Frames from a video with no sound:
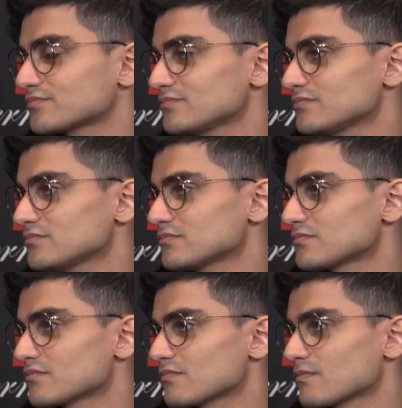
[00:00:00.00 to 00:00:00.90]

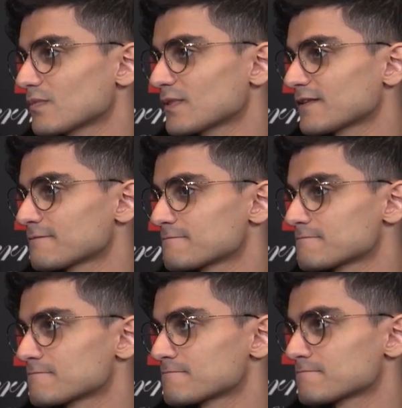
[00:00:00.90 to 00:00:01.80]

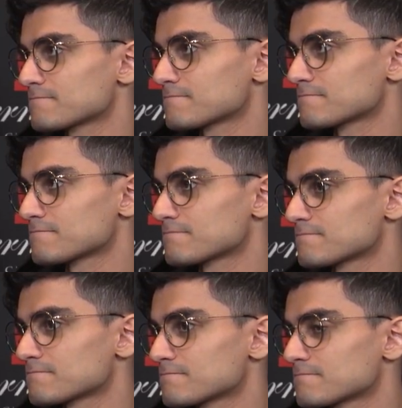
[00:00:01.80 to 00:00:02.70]

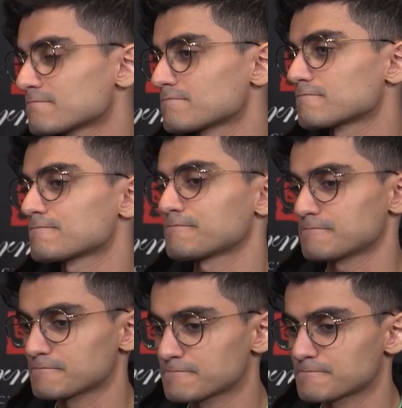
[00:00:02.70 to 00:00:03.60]

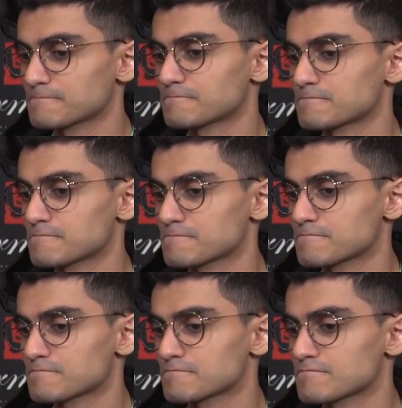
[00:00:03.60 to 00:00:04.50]

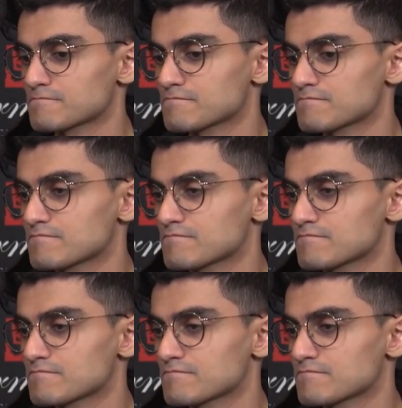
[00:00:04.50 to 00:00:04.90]
The person shown says nothing.